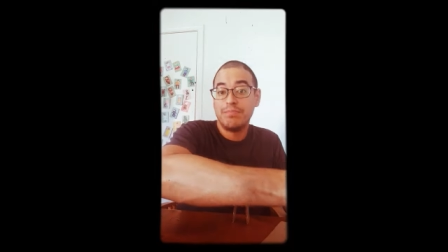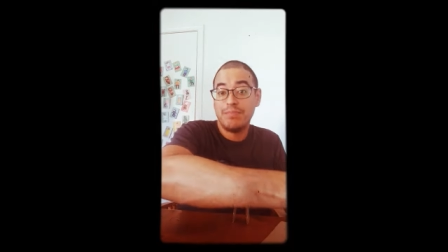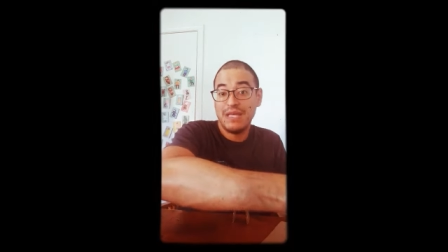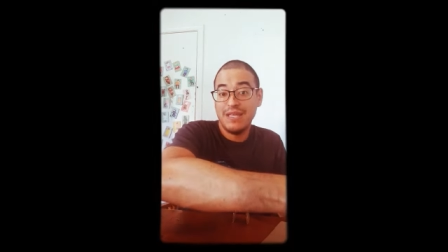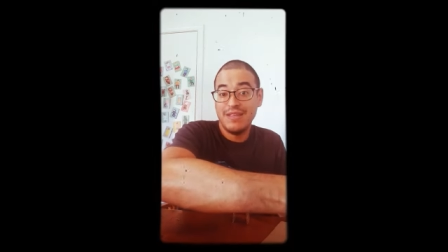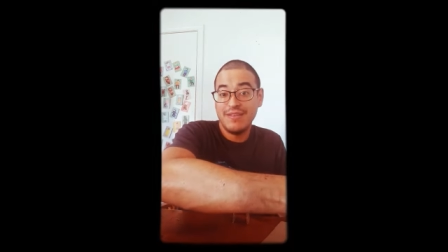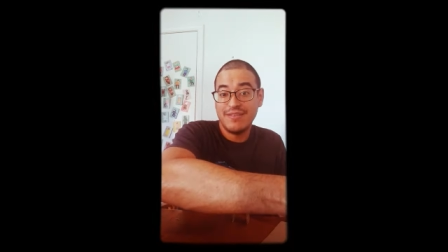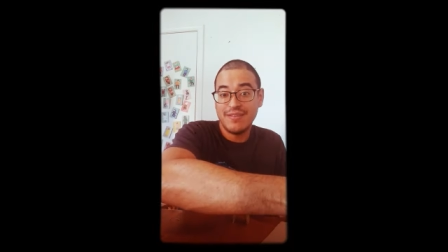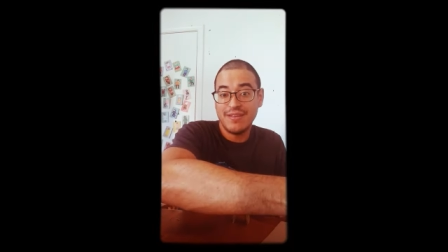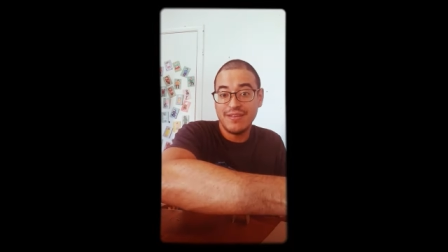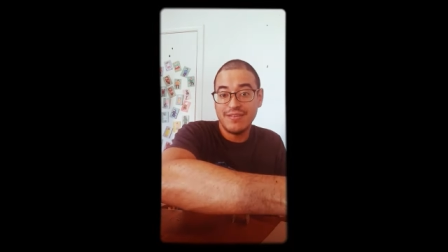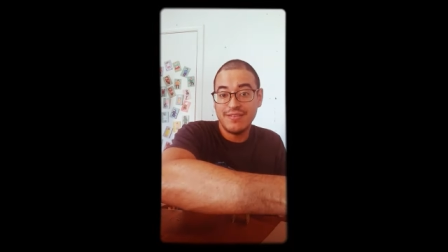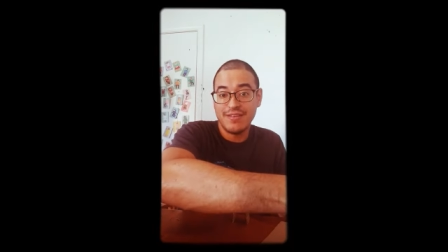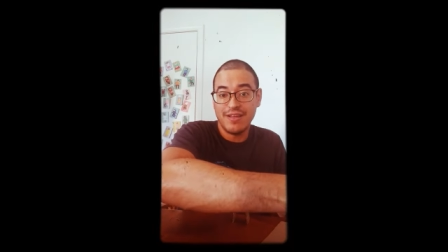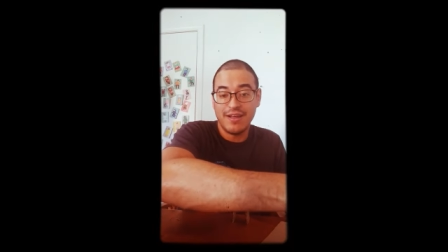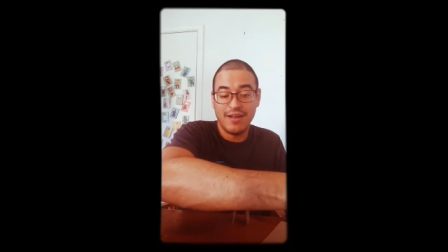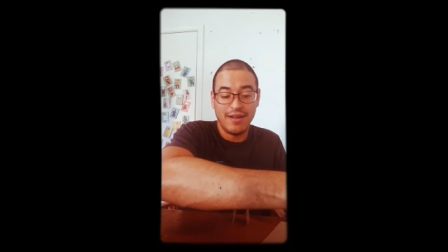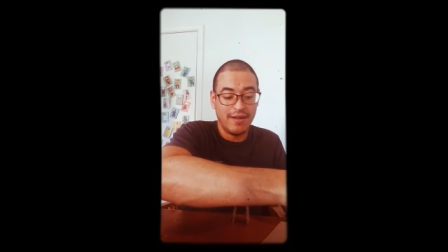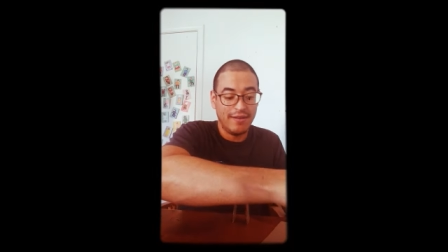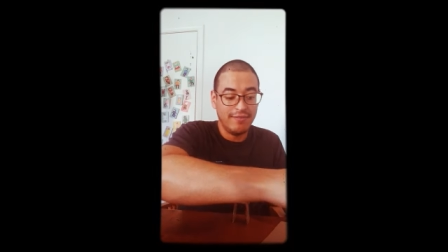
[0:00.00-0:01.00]

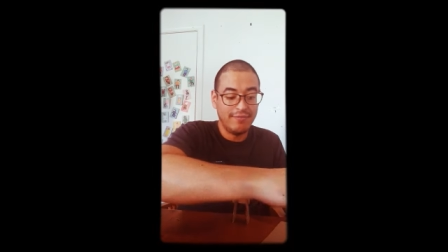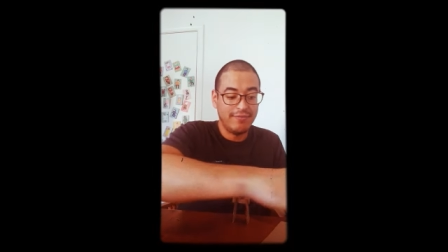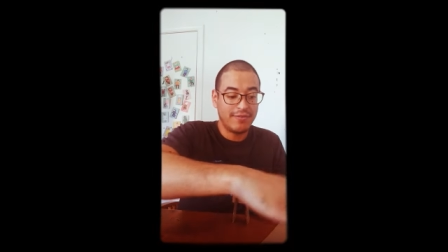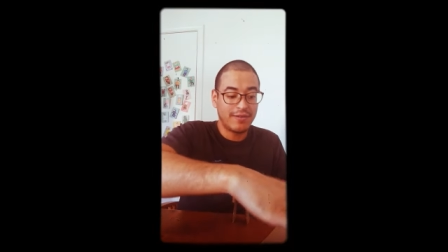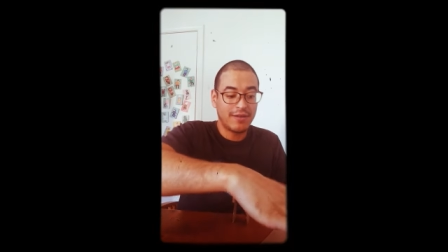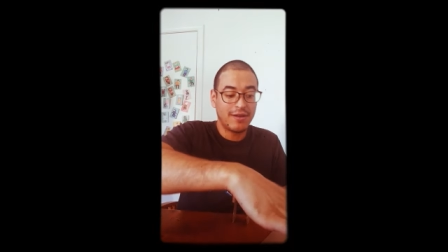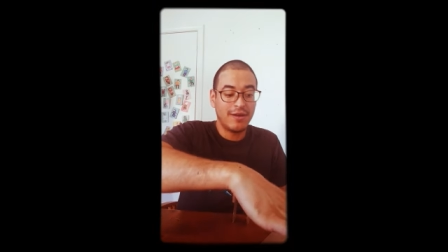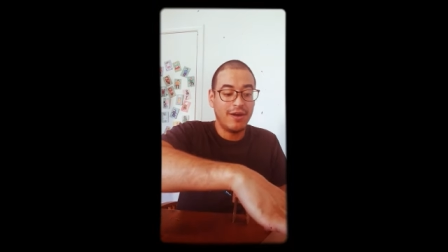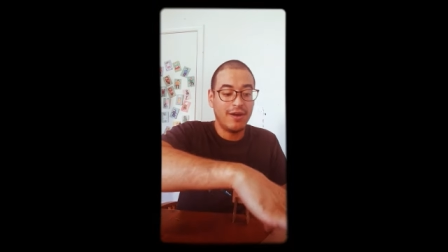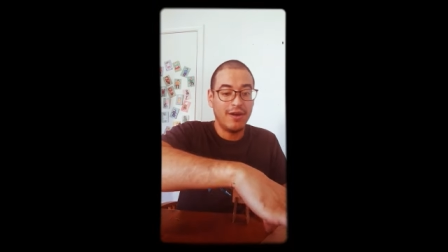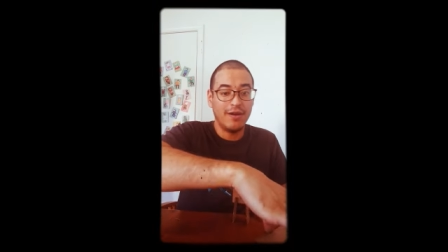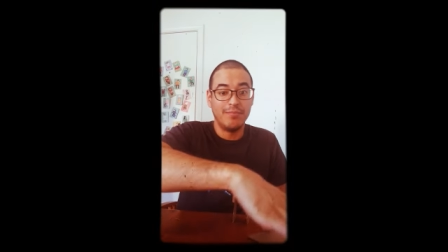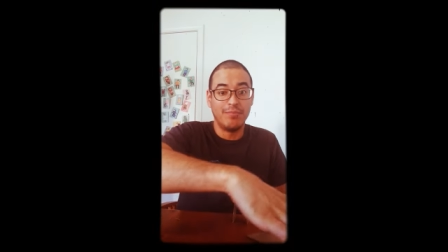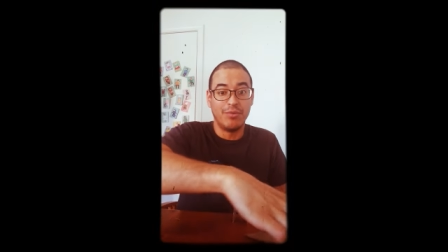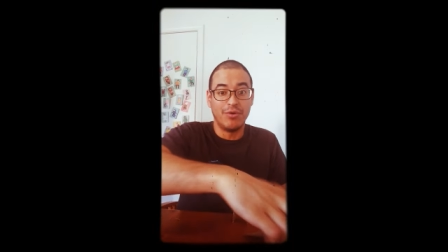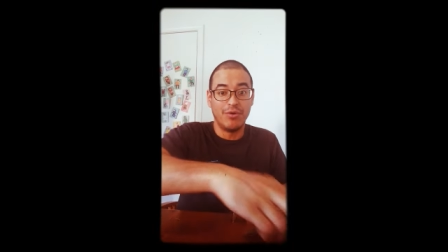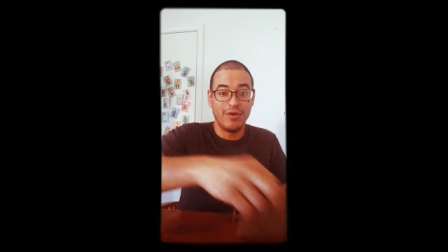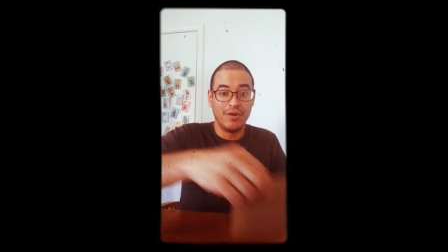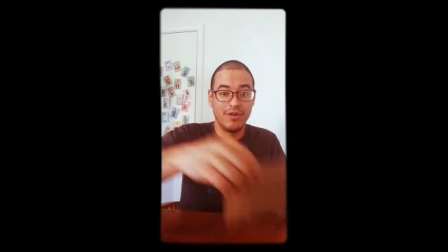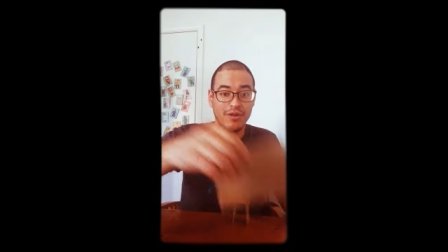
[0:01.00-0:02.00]
pieces of
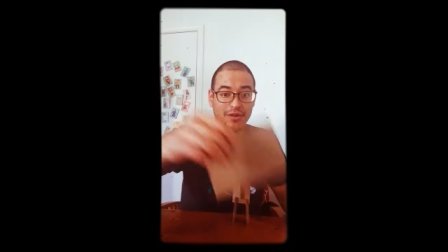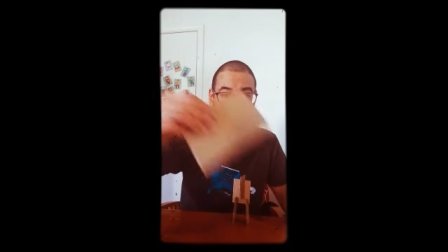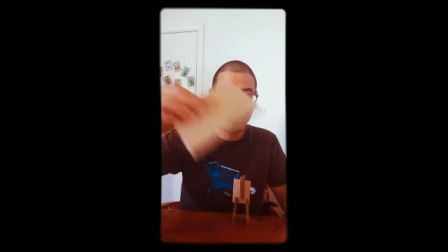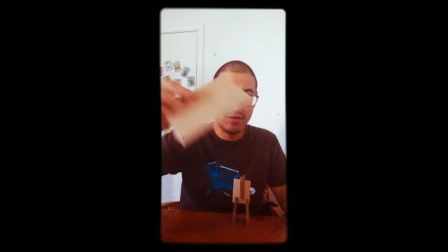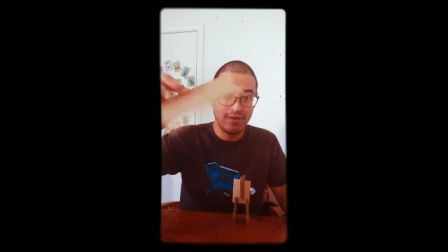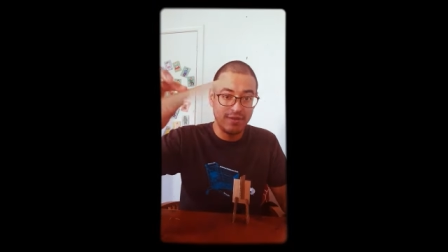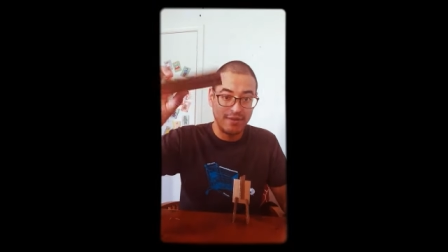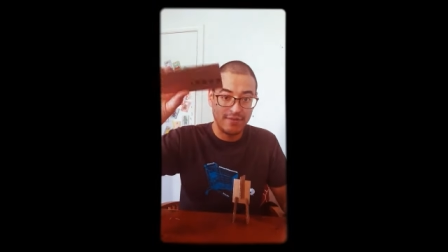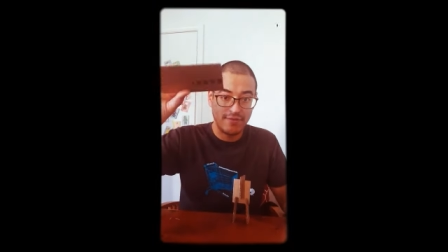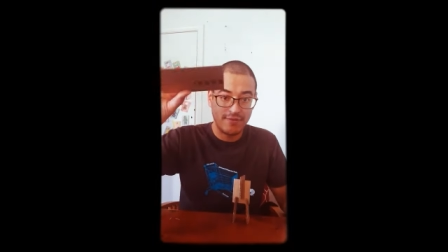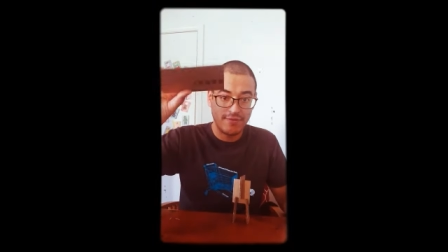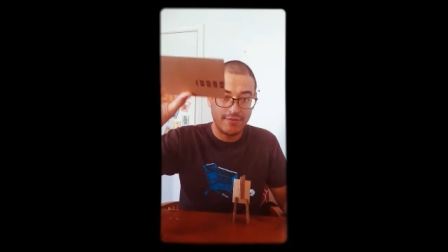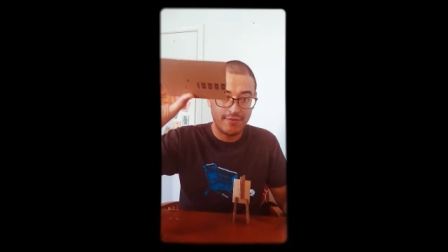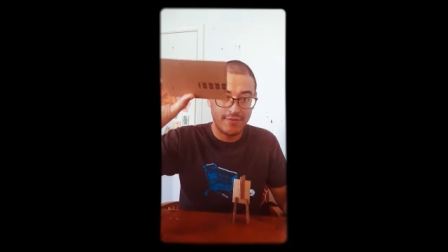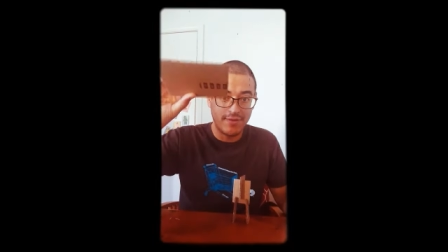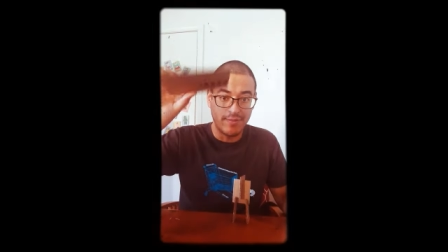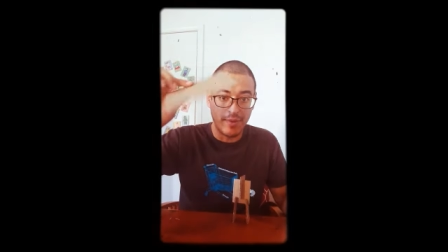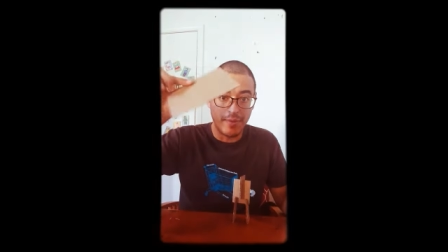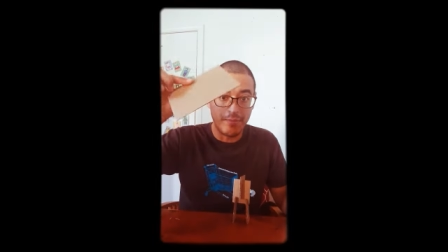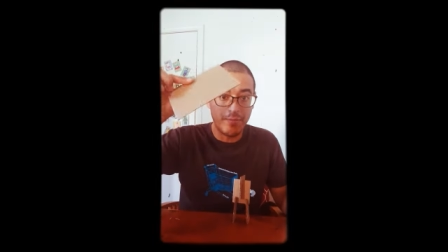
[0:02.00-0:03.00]
cardboard
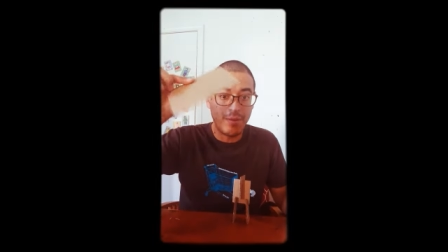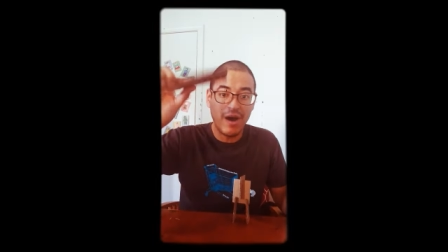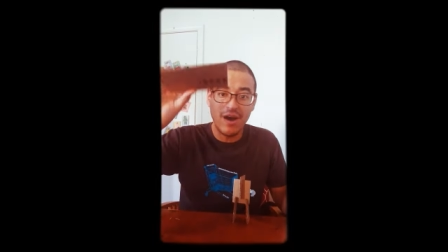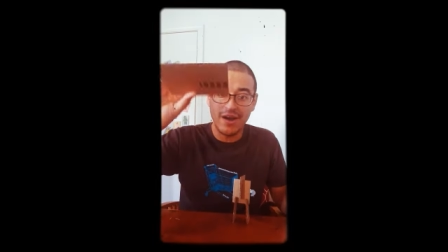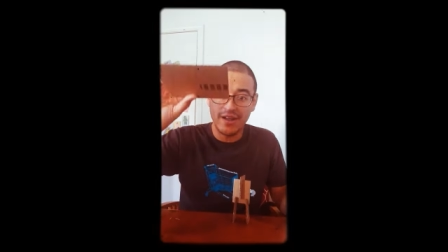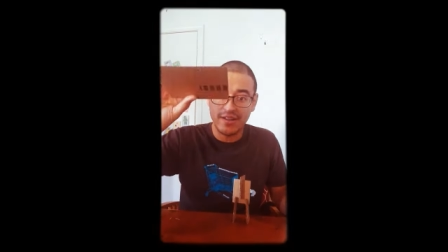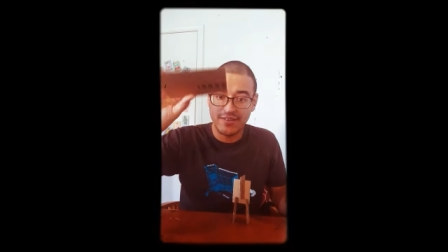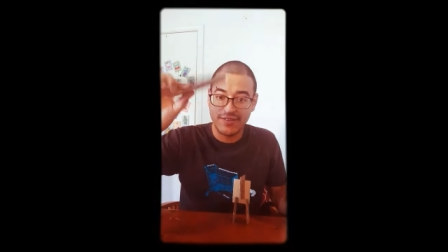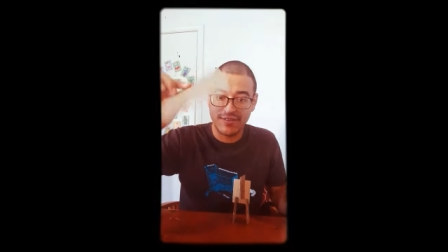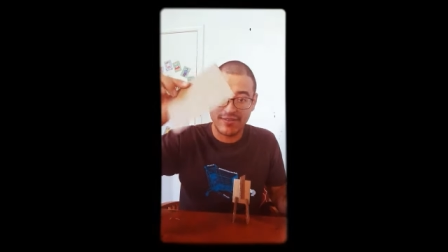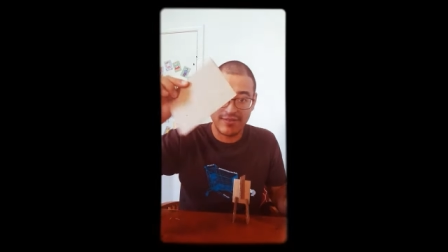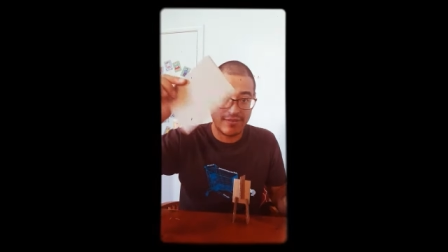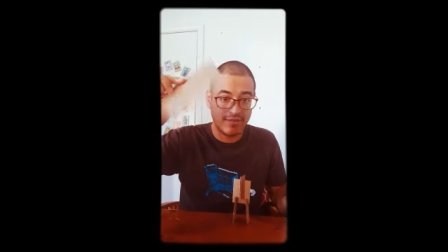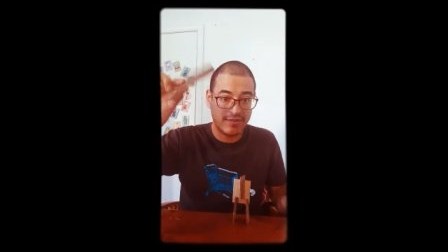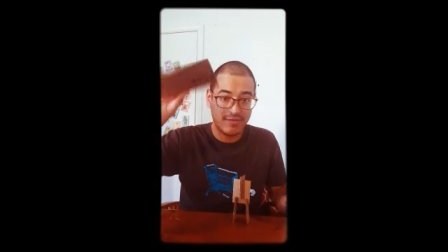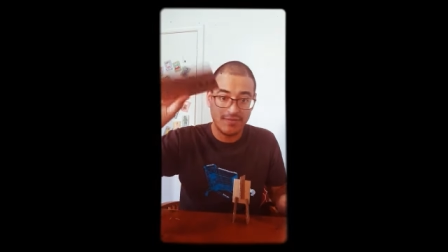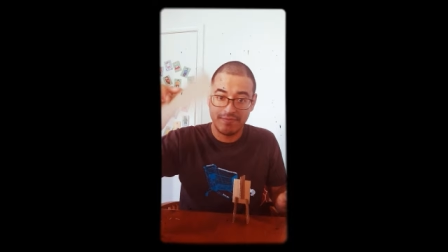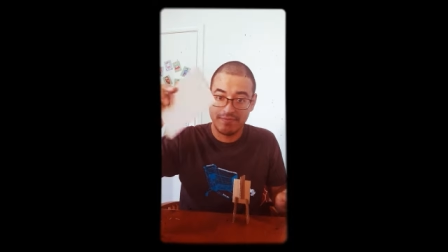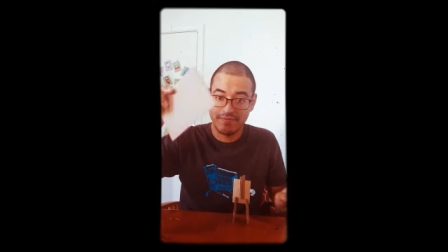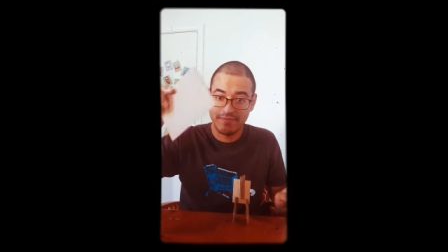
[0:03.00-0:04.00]
from a box.